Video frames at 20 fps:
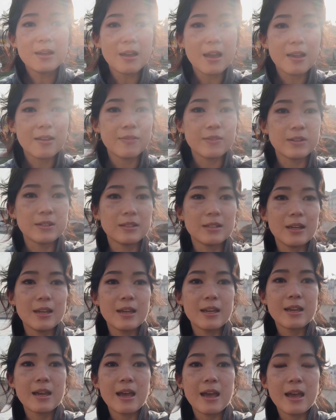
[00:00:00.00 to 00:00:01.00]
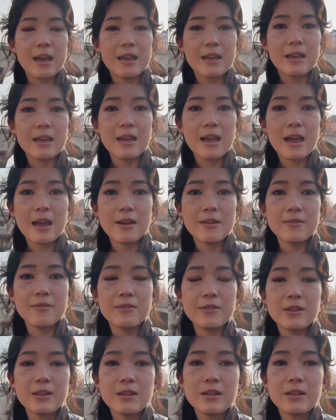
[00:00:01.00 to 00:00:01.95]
I feel like I have